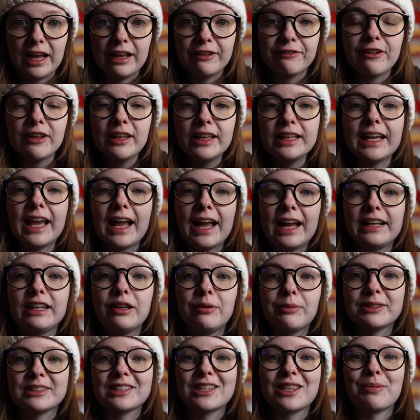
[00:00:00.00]
I felt like
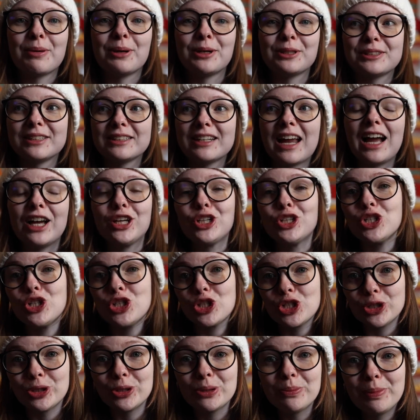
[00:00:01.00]
Annie was the person I
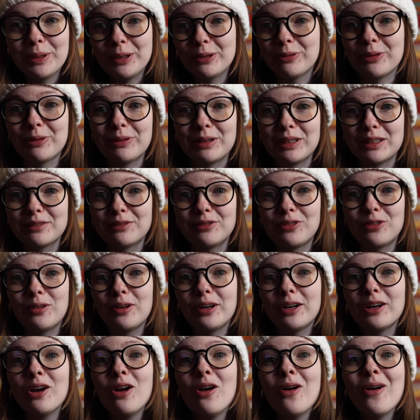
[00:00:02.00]
should be rooting
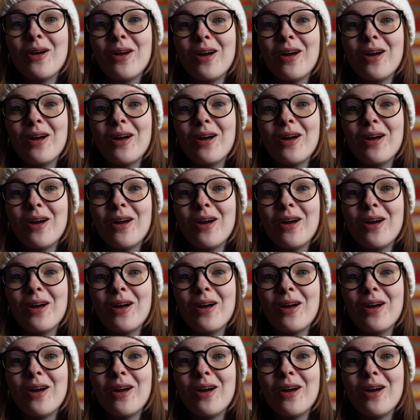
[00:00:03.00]
for